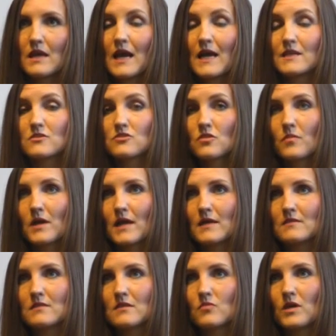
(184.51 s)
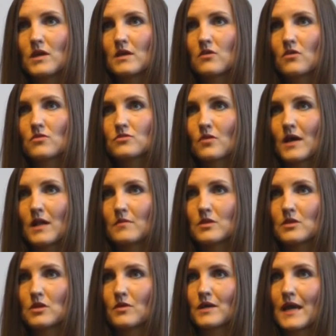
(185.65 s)
And in some cases we can also help you
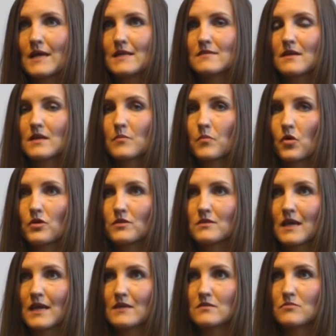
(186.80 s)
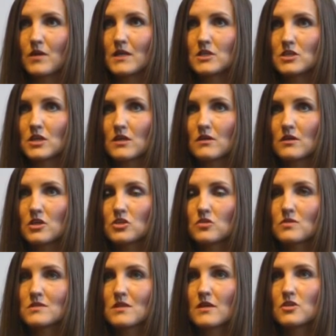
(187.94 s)
locate and appoint a case manager to
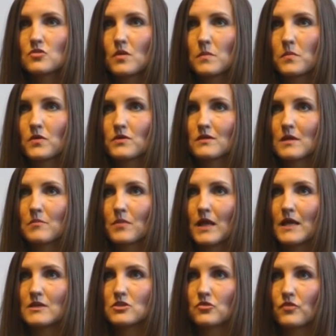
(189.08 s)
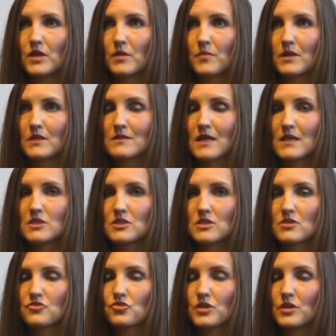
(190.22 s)
assist you in putting in place your rehabilitation
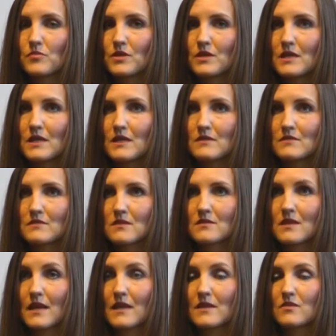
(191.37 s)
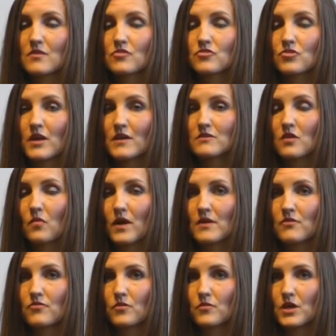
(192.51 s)
and treatment needs, taking the stress away
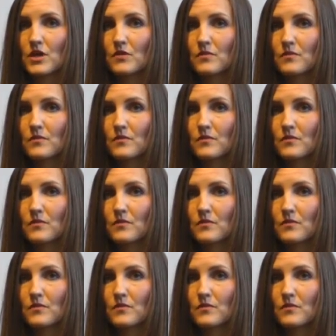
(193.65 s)
from you.